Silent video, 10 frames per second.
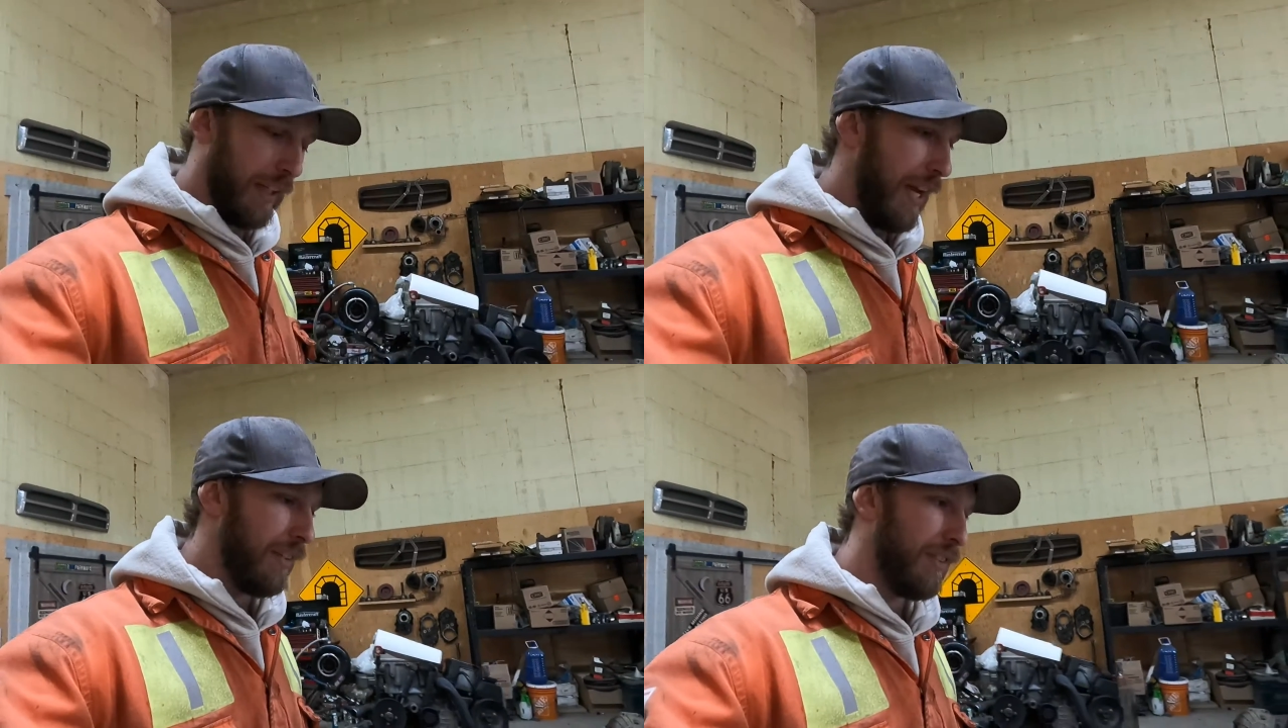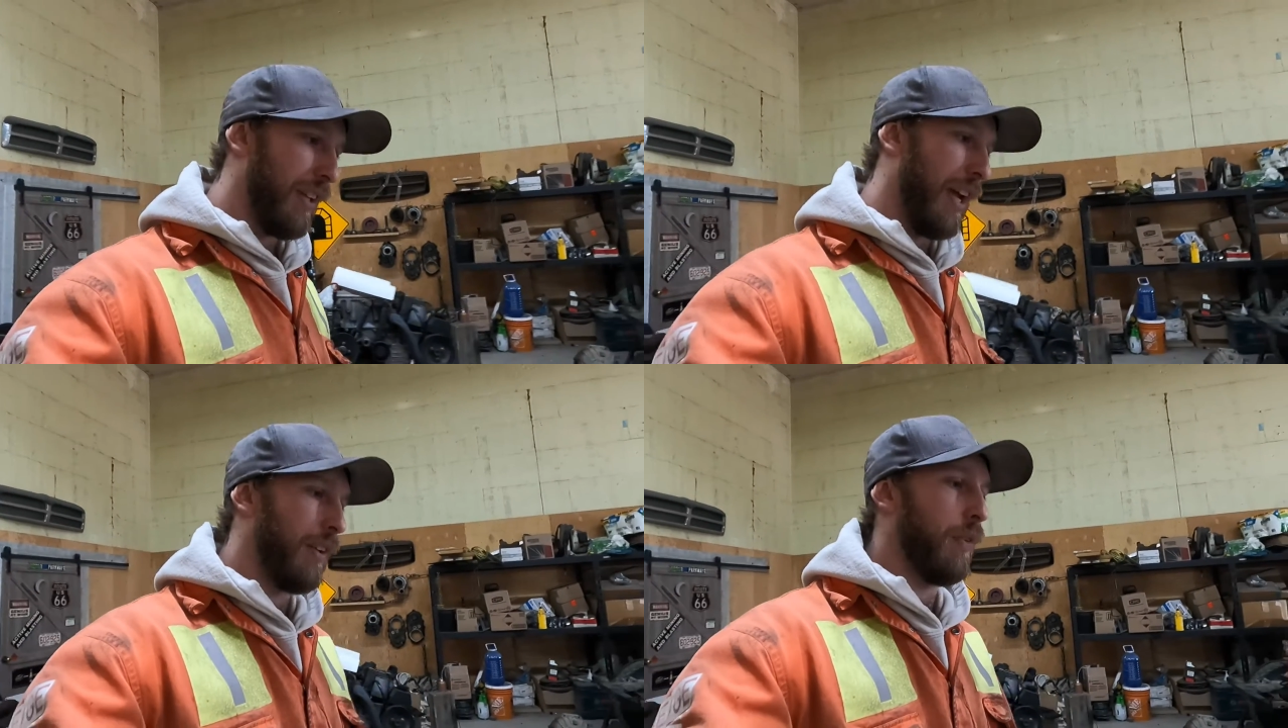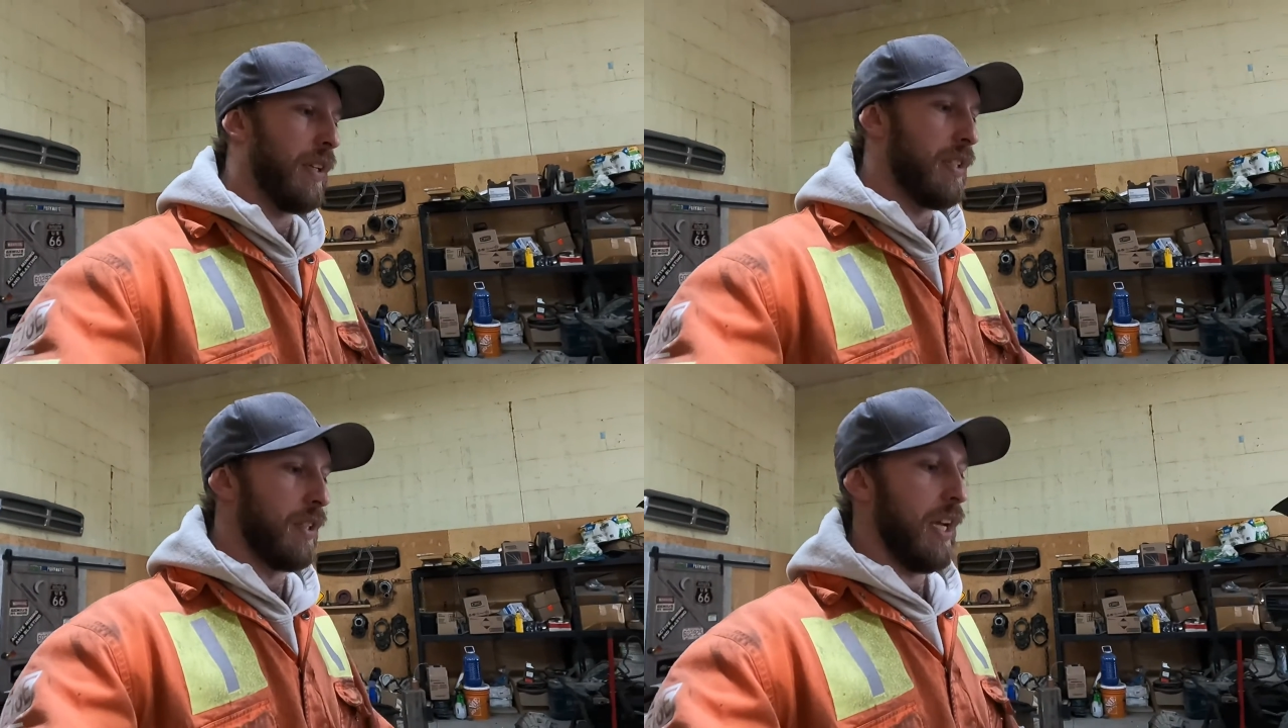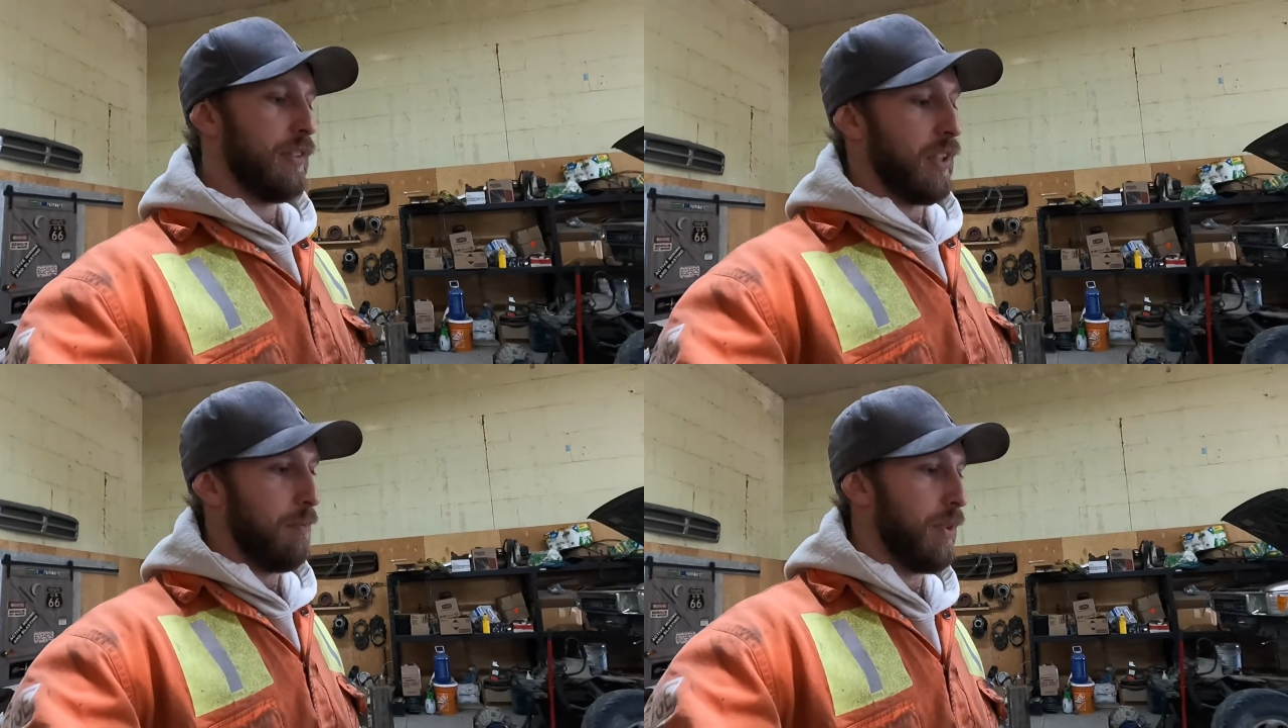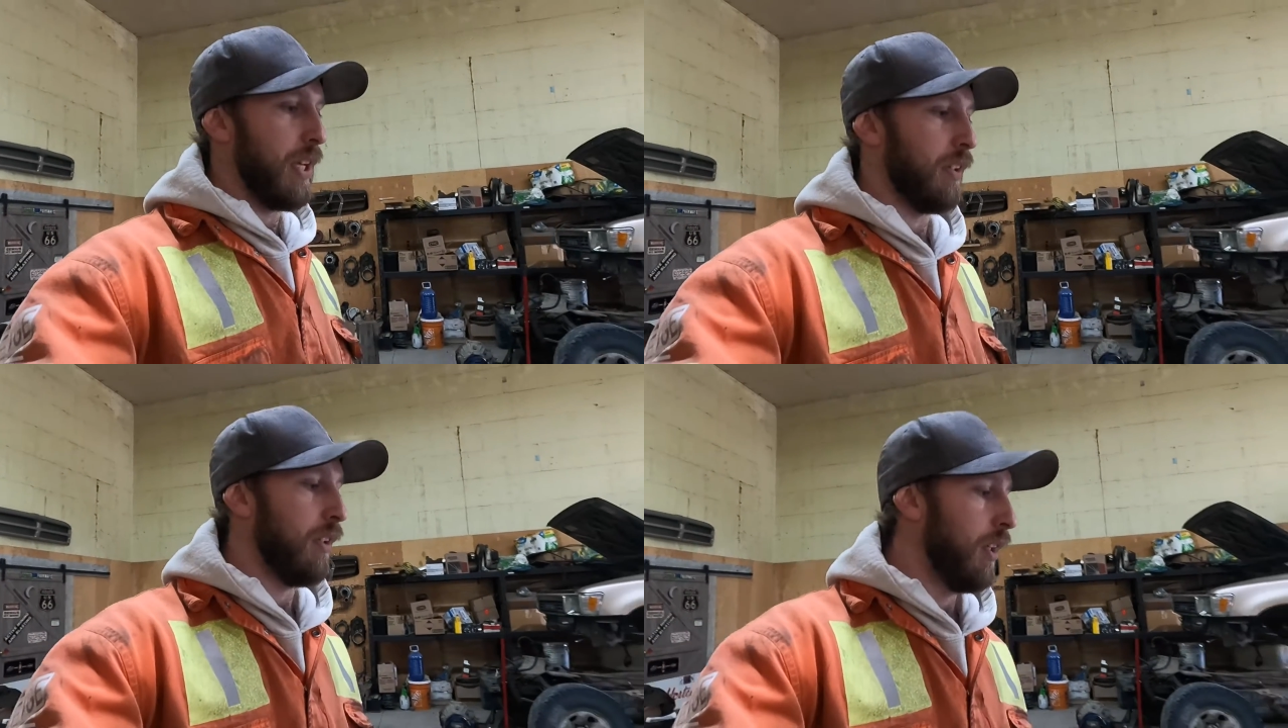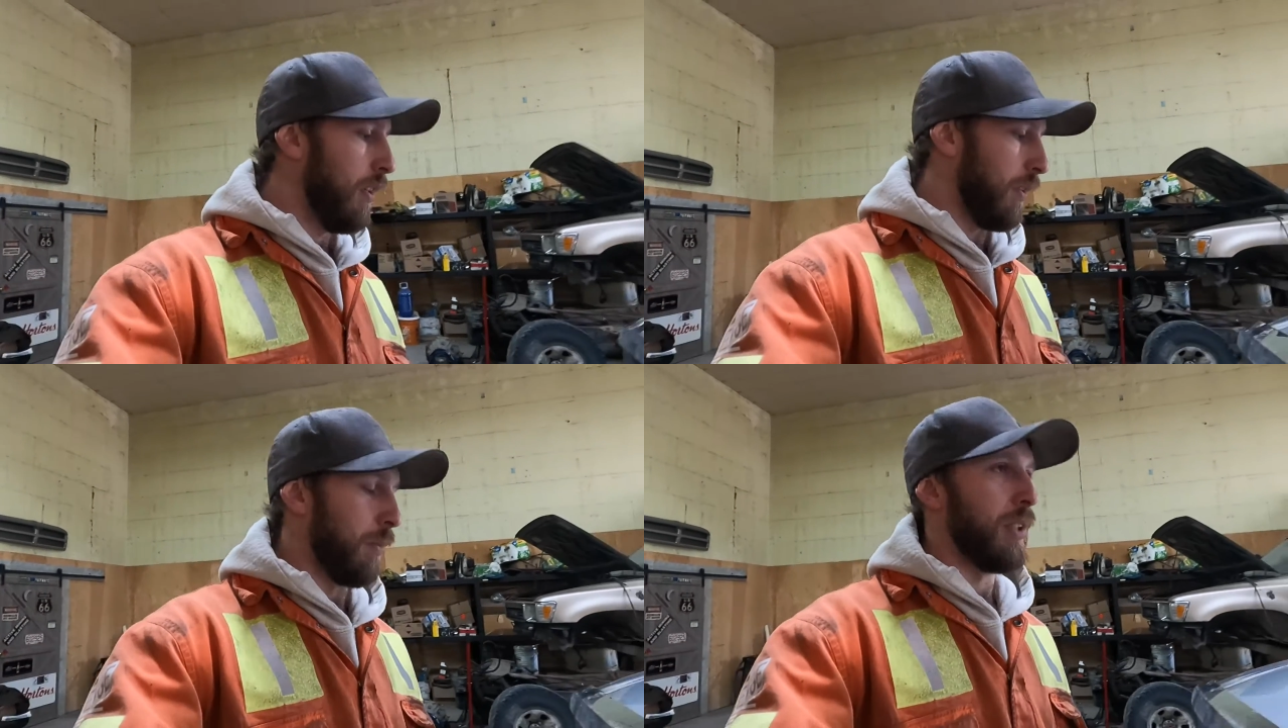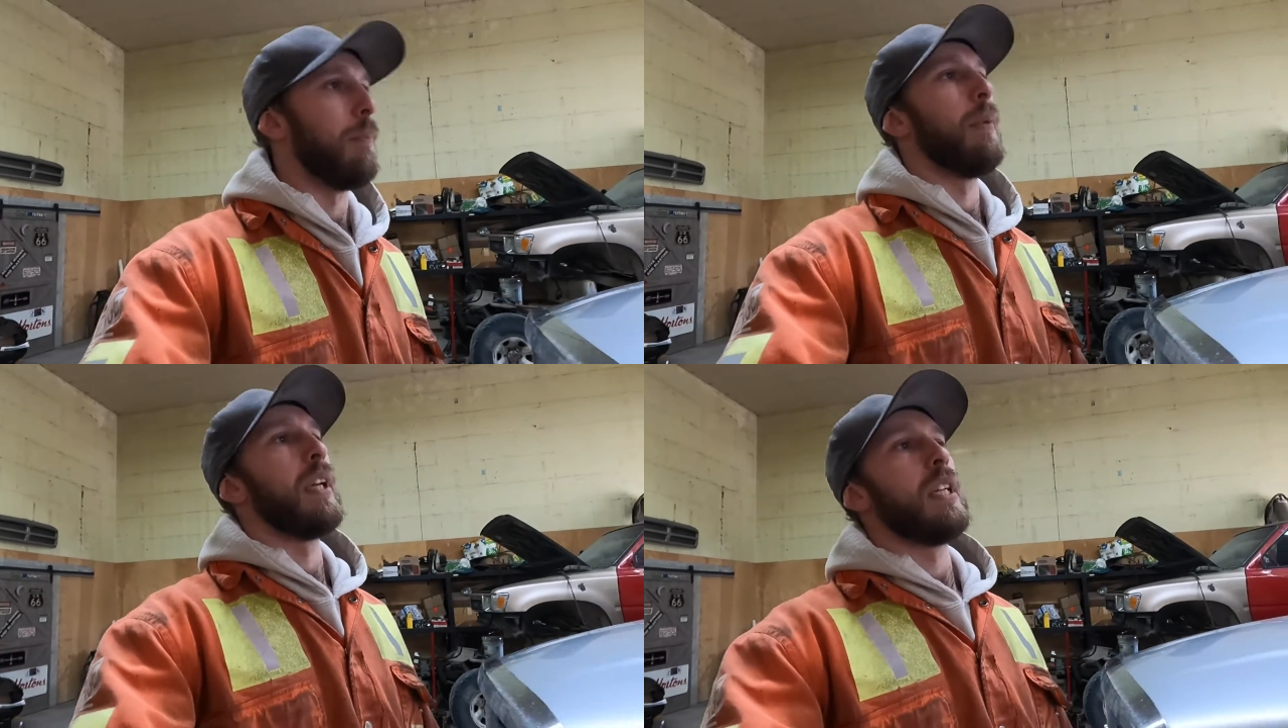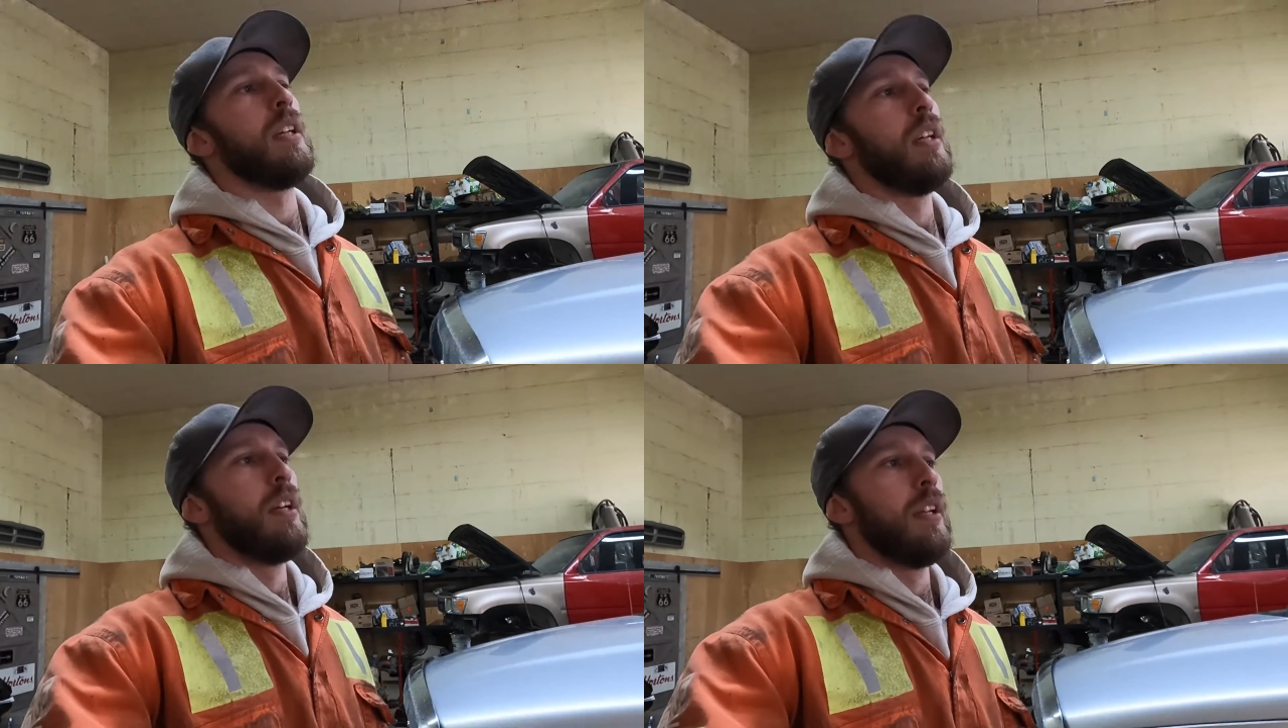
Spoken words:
can't stand when you get something from somebody